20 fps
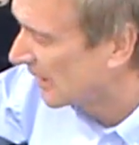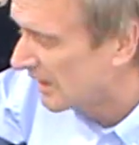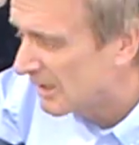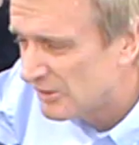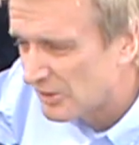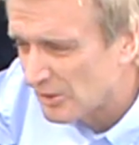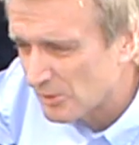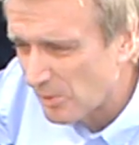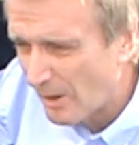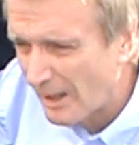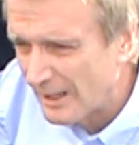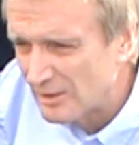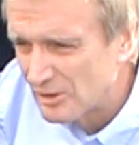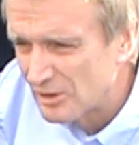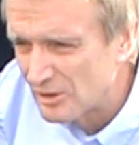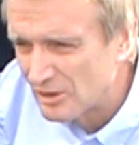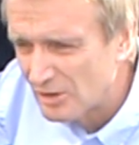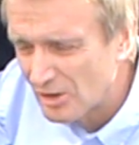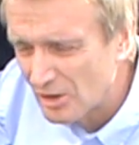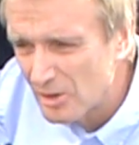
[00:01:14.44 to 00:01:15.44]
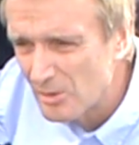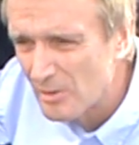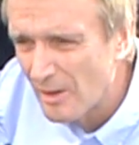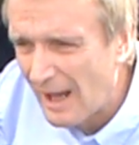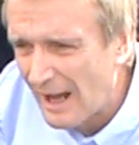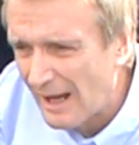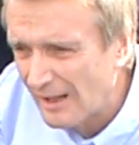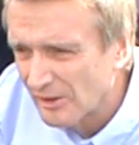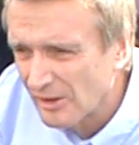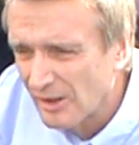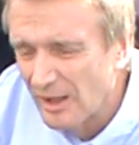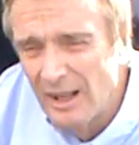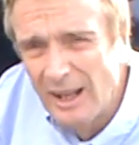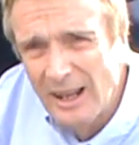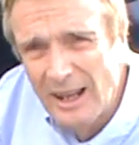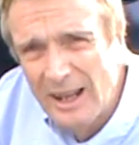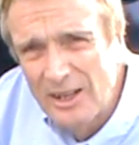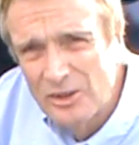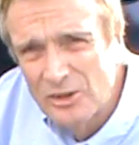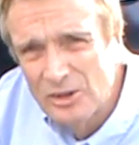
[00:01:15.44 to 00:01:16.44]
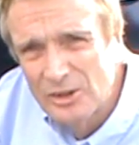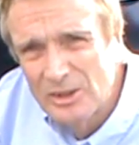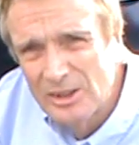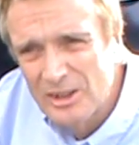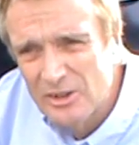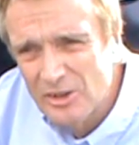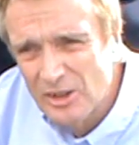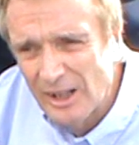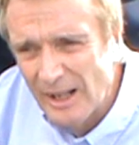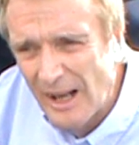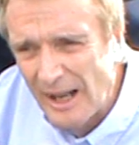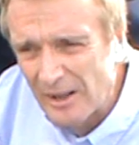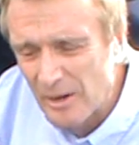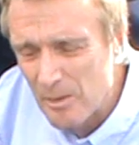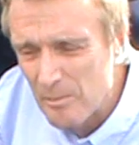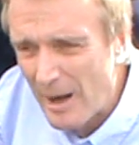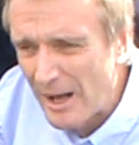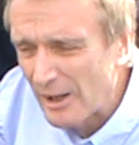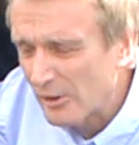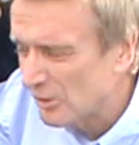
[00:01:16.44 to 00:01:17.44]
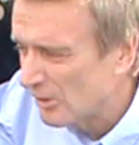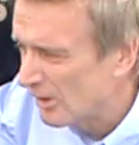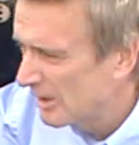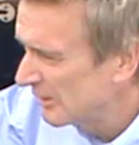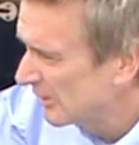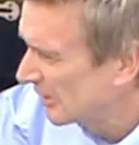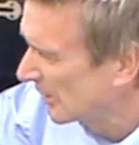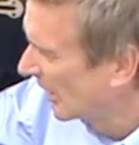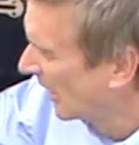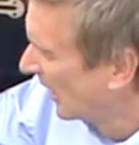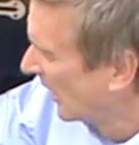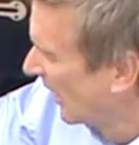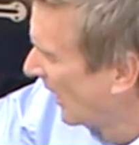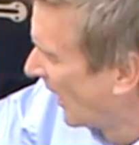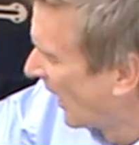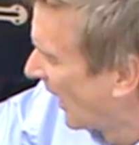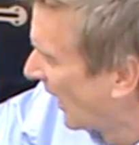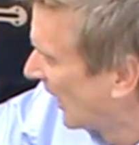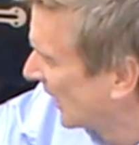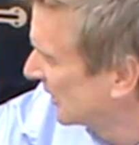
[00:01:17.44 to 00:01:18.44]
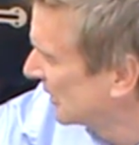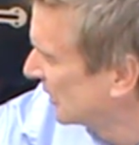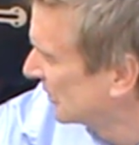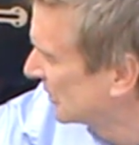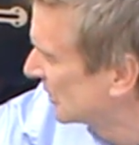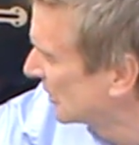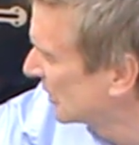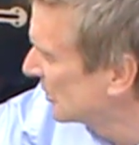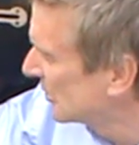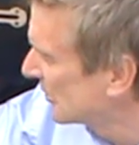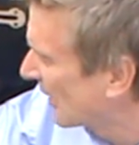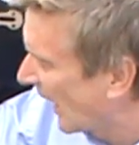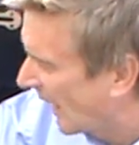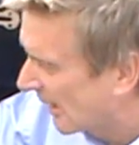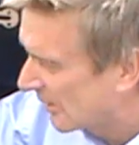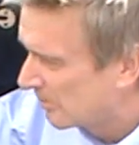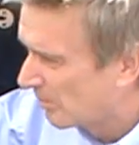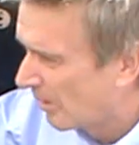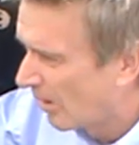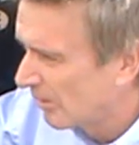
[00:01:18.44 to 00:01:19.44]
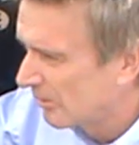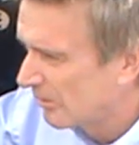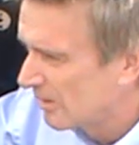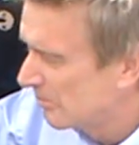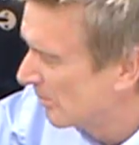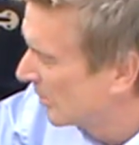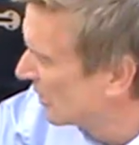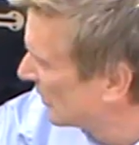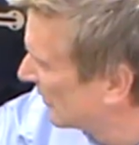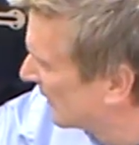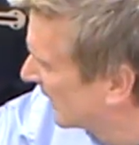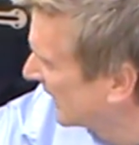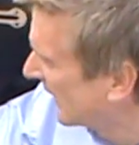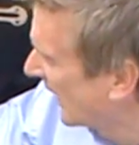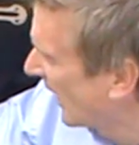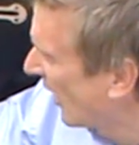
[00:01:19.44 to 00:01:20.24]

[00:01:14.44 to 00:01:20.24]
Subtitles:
easiest way to do that is to disconnect the batteries, and you do that by removing the